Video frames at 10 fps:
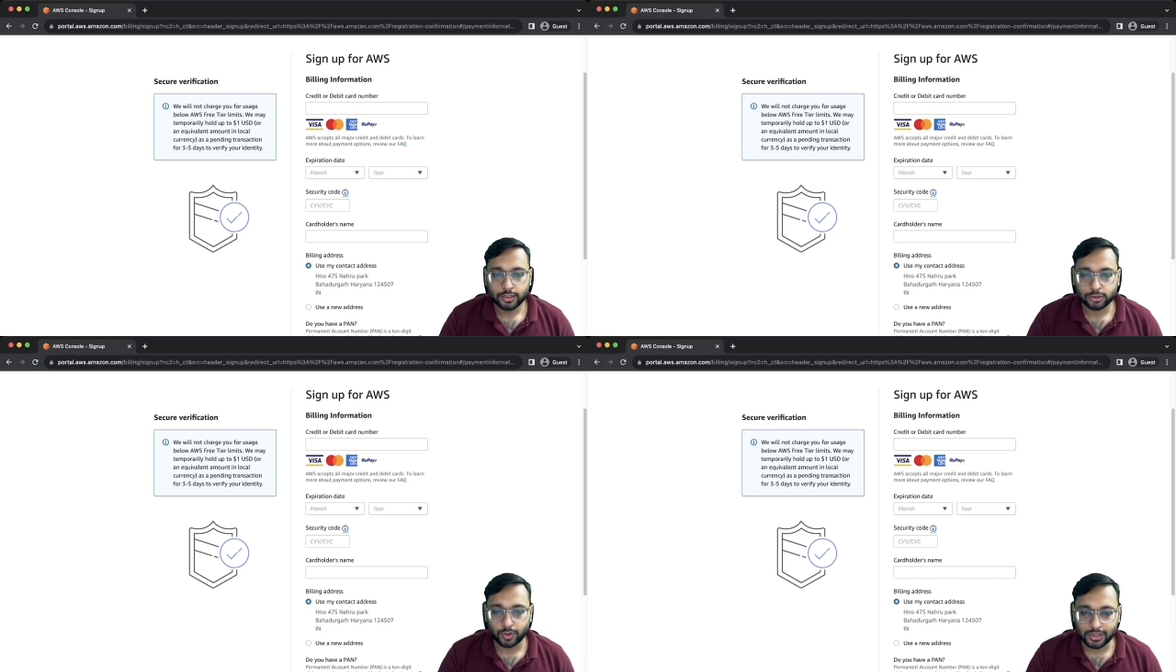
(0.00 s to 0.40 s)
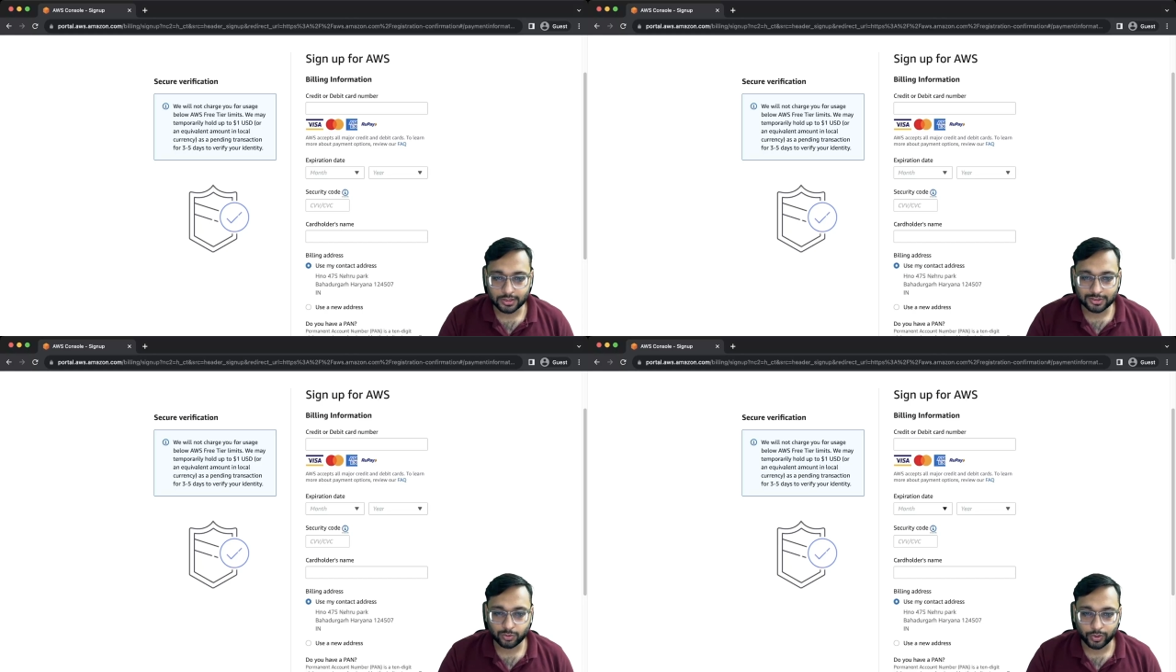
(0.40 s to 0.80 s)
So I'll
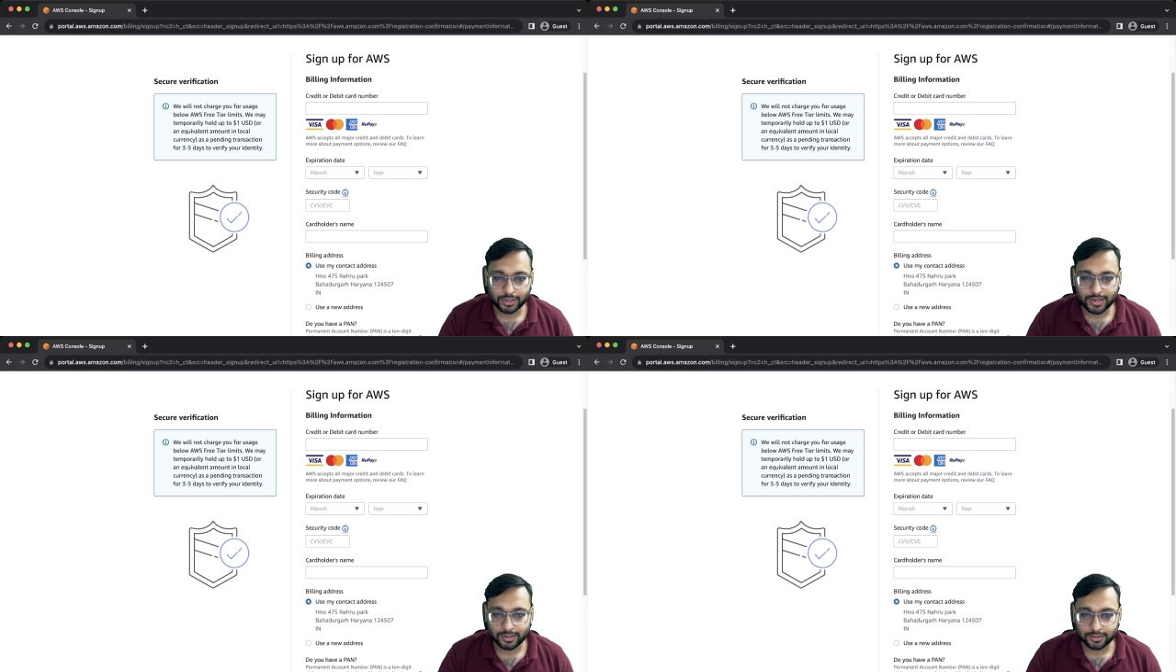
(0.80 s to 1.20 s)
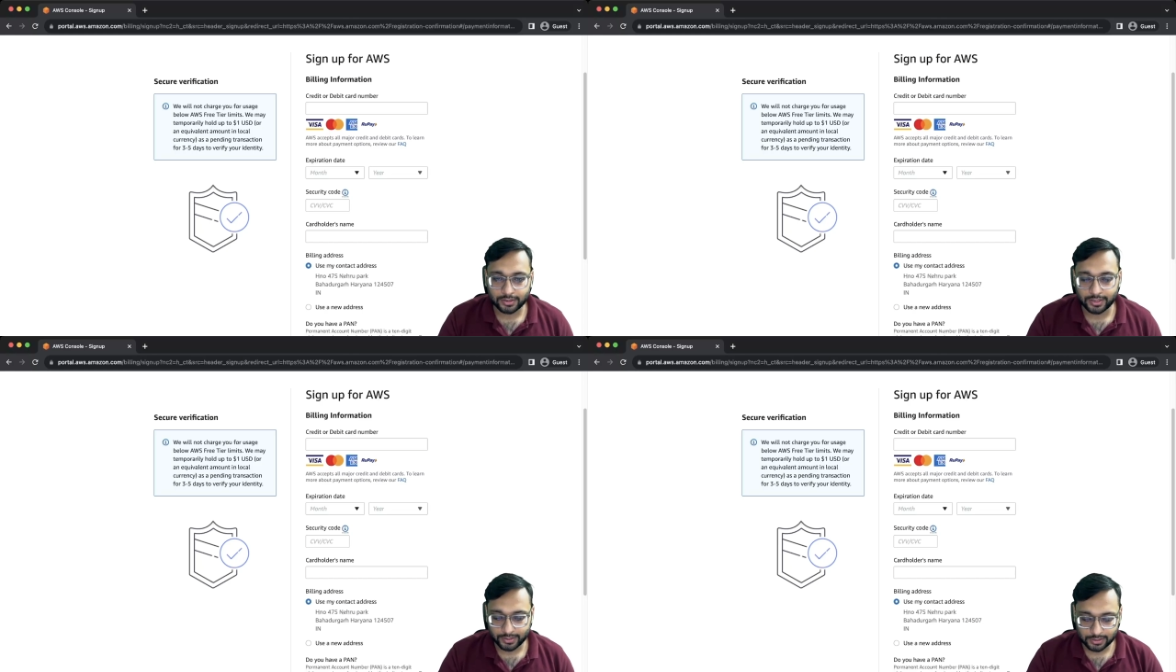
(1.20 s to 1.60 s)
just quickly enter the
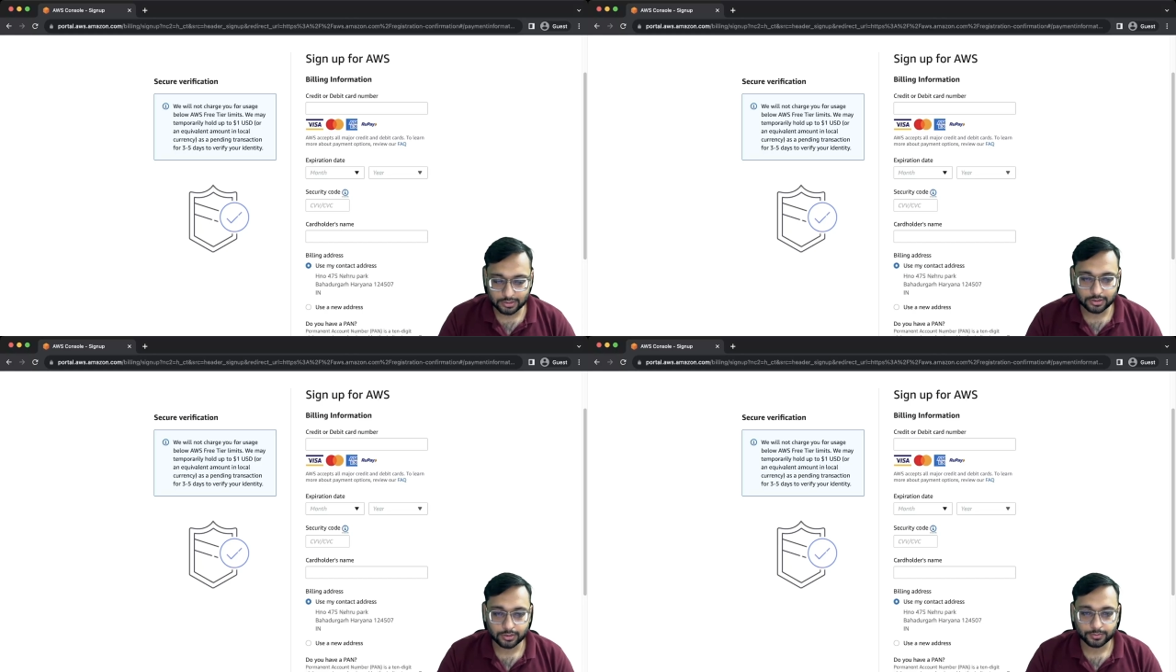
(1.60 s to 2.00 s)
details.